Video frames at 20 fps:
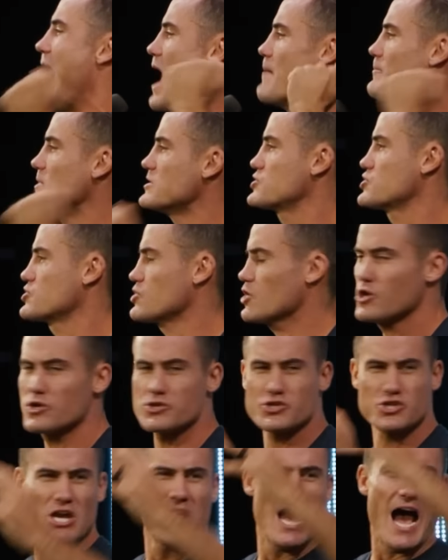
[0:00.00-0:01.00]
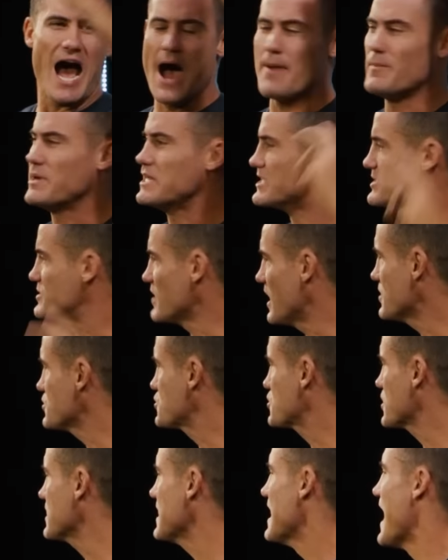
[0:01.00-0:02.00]
I'm at church. I'm in a
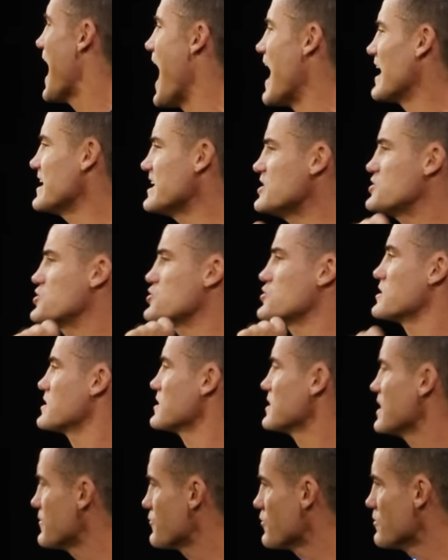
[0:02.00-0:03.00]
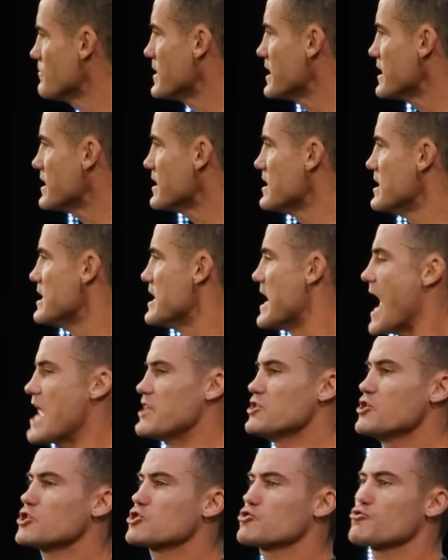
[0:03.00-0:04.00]
dungeon. I need you to deliver me.
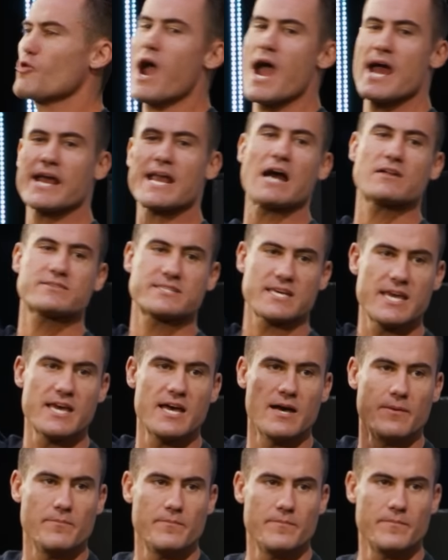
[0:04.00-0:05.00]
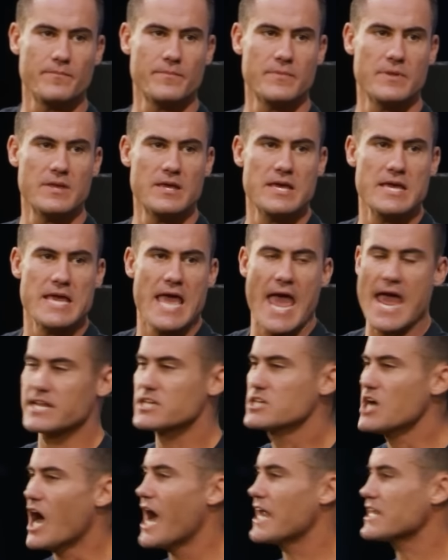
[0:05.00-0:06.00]
And you're crying out to him.
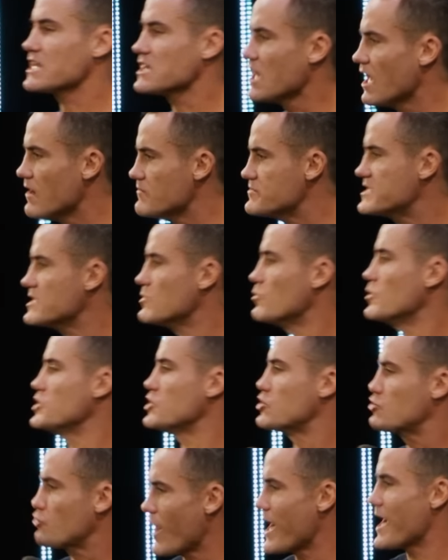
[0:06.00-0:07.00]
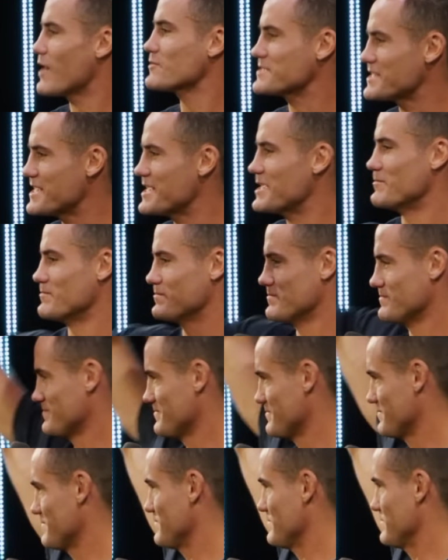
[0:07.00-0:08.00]
And God loves it when you cry out to him.
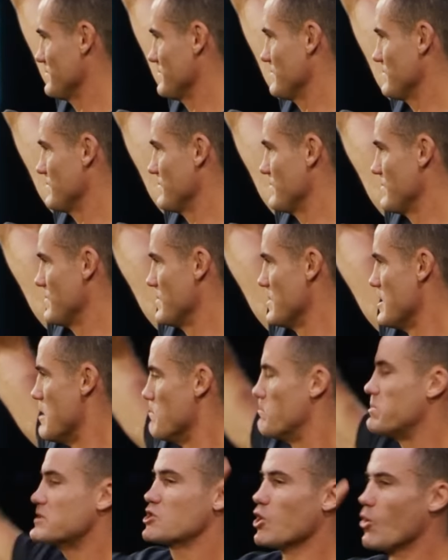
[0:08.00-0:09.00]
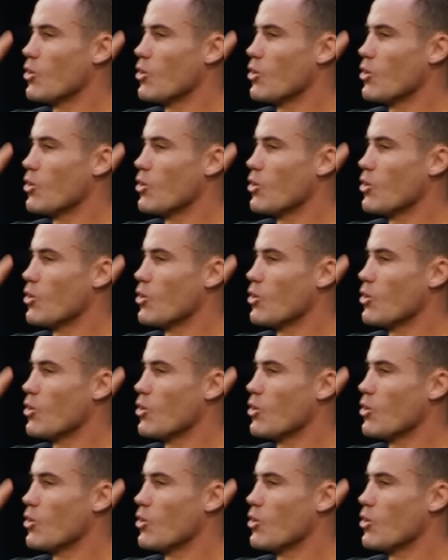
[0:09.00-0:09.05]
But